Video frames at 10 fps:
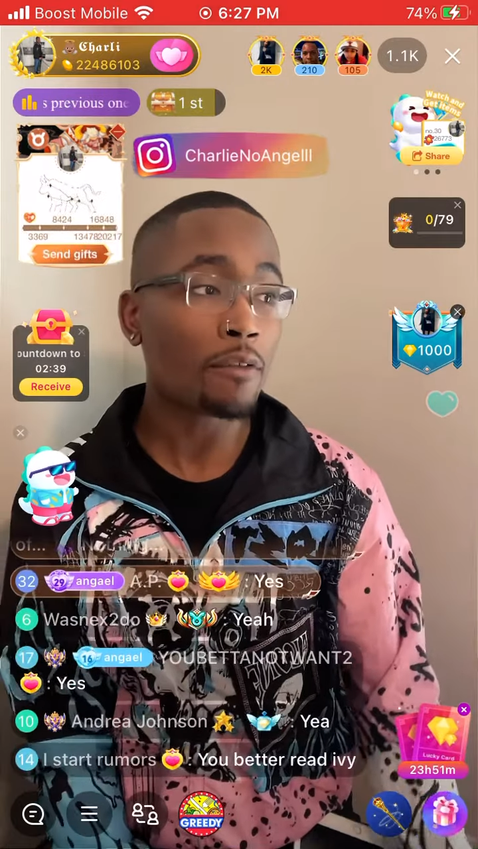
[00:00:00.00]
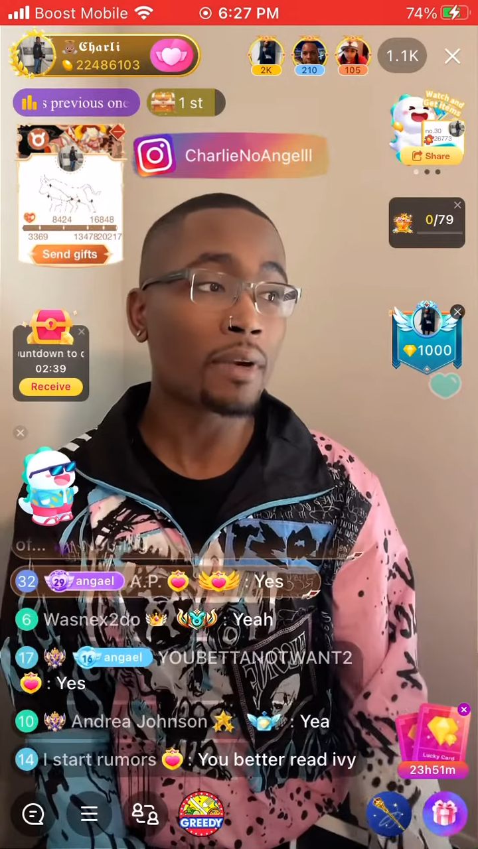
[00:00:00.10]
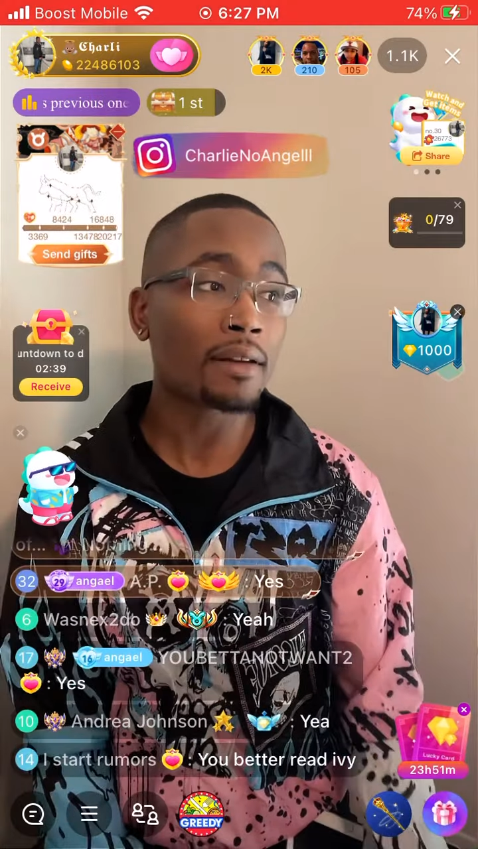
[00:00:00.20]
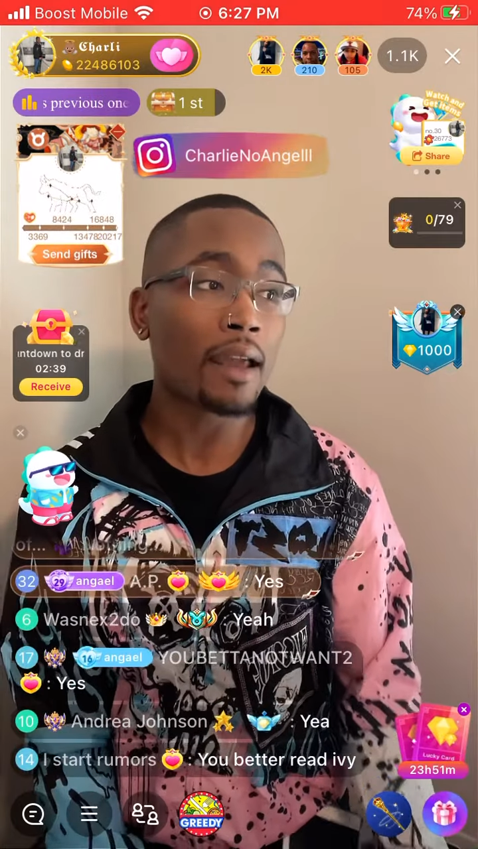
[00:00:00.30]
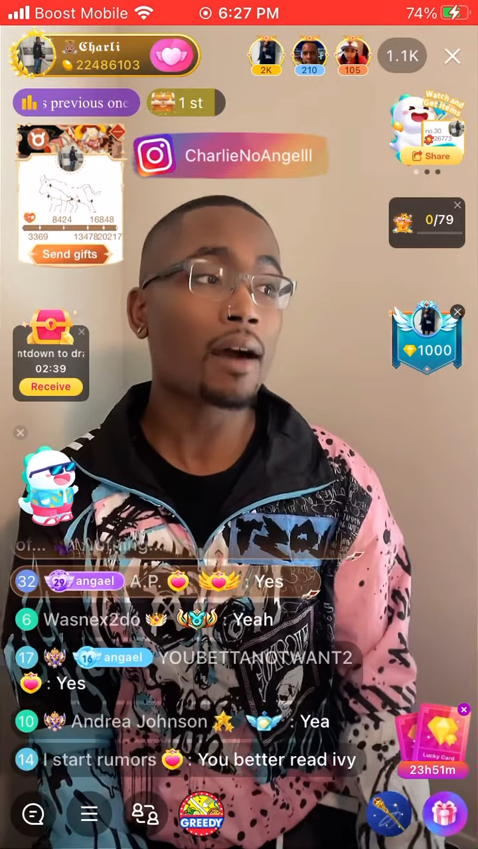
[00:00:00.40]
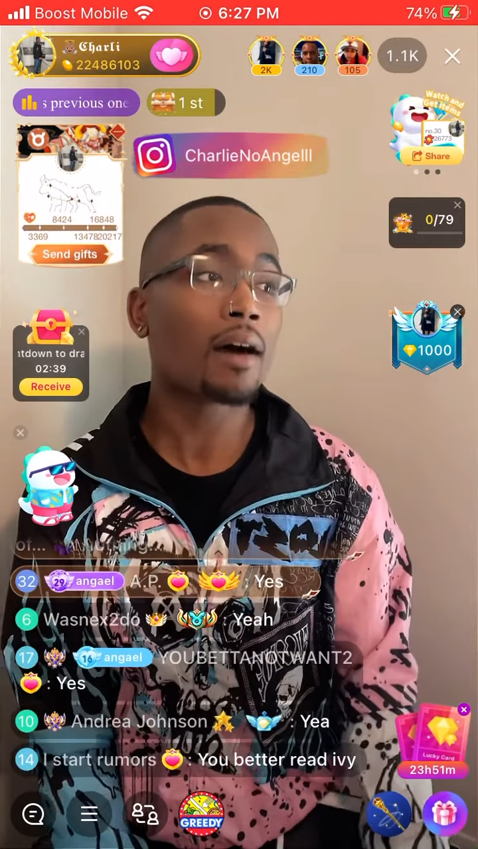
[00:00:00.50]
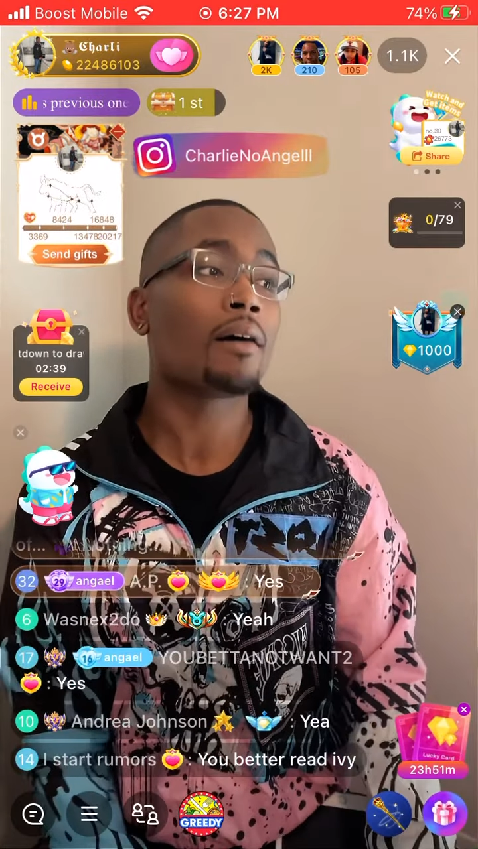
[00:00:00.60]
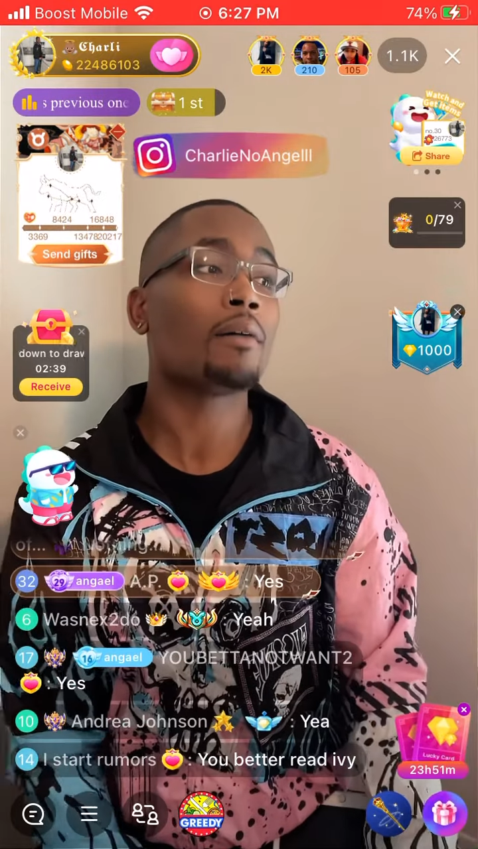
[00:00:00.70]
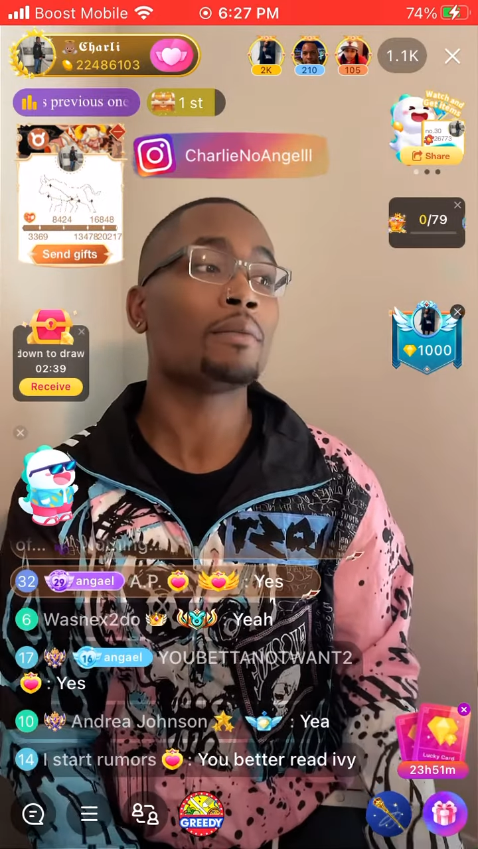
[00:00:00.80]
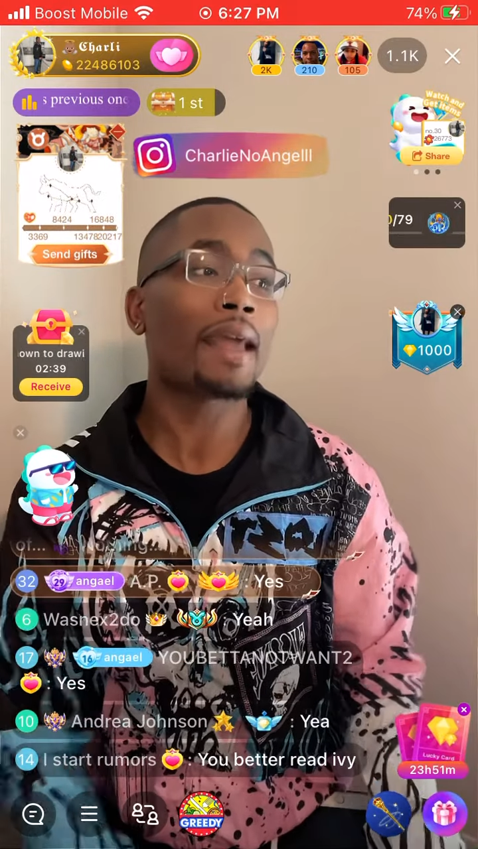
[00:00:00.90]
but
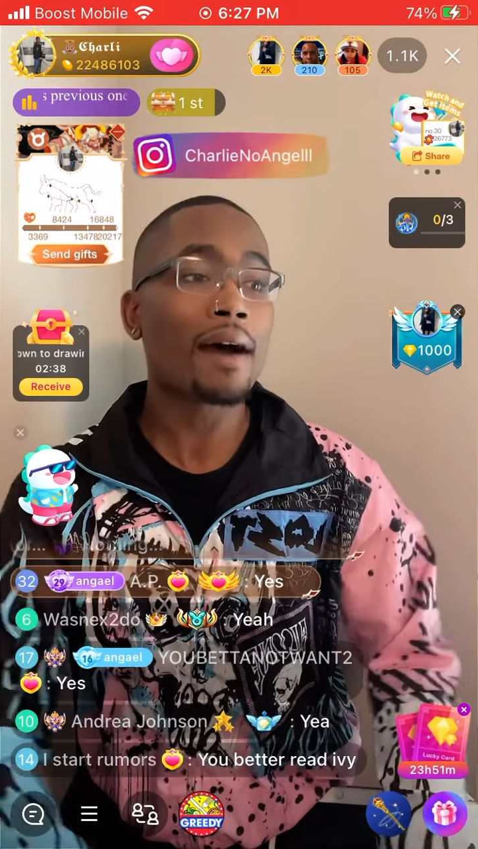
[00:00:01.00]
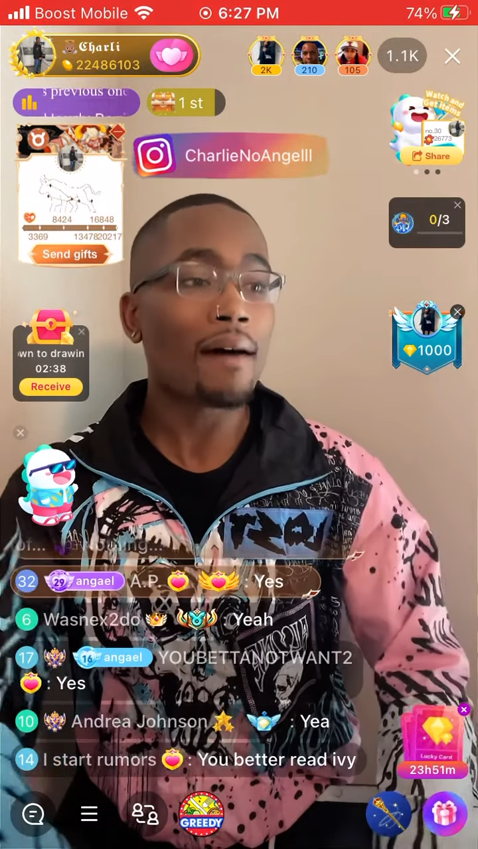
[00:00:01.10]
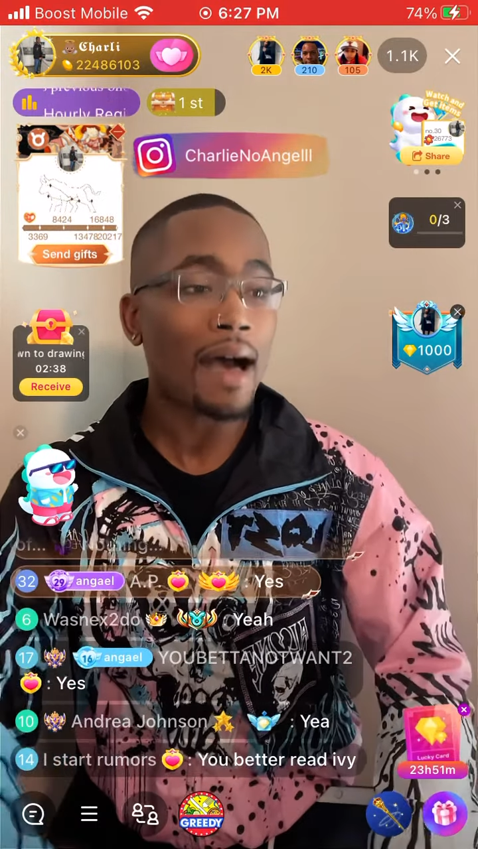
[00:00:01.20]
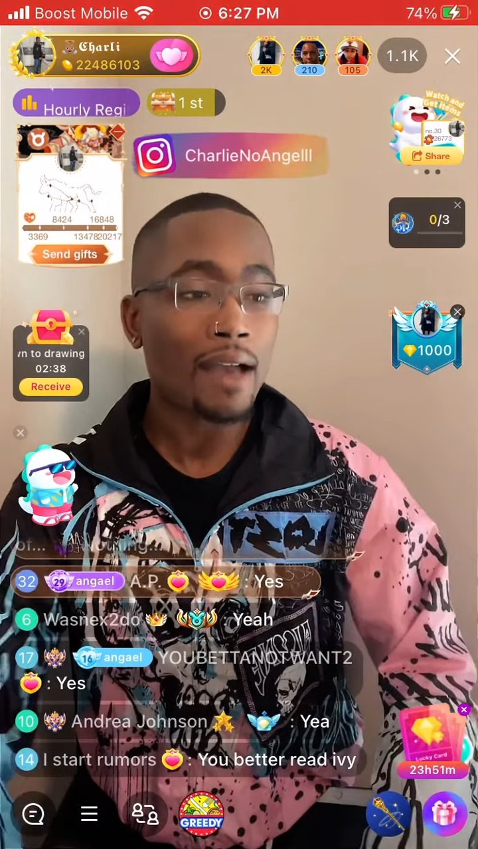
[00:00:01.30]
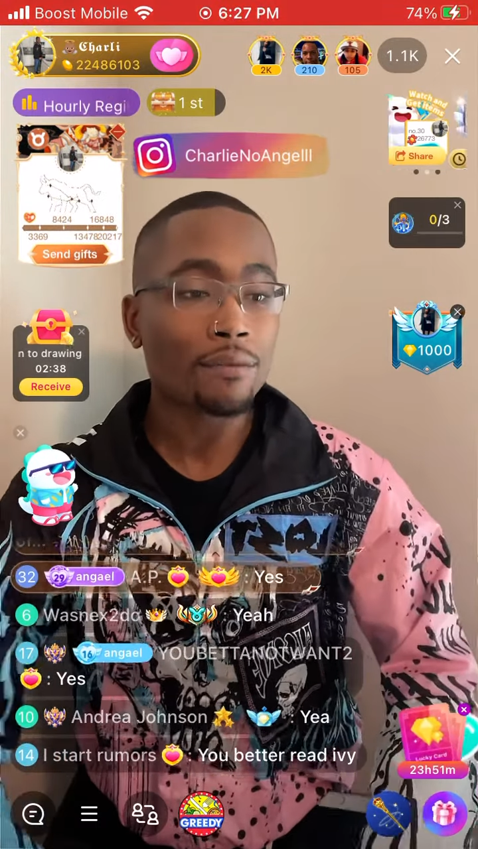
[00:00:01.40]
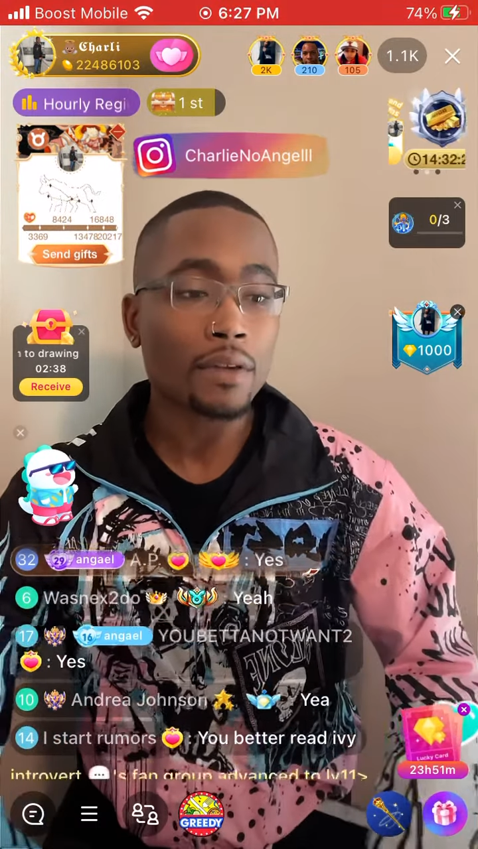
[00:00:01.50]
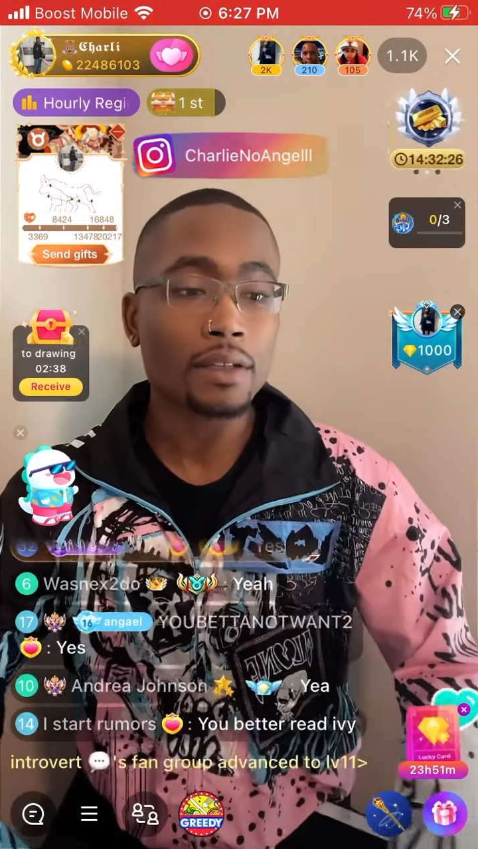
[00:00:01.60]
now now Ivy